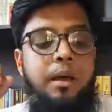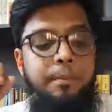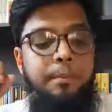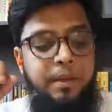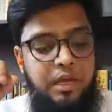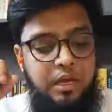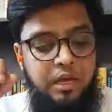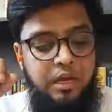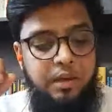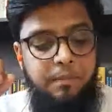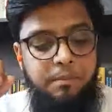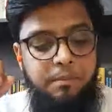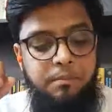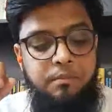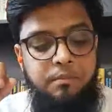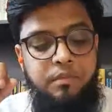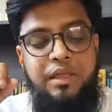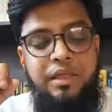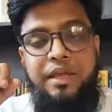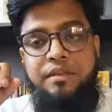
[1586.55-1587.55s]
the
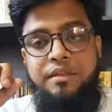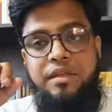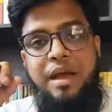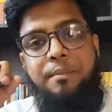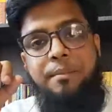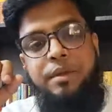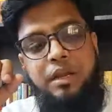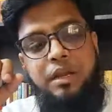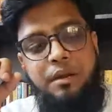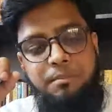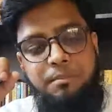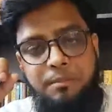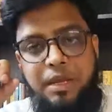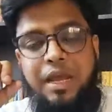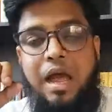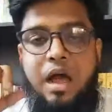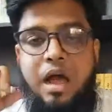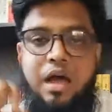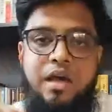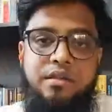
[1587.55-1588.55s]
examiner may
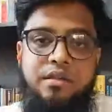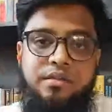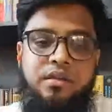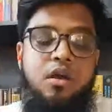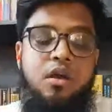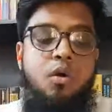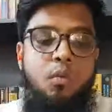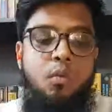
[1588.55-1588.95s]
ask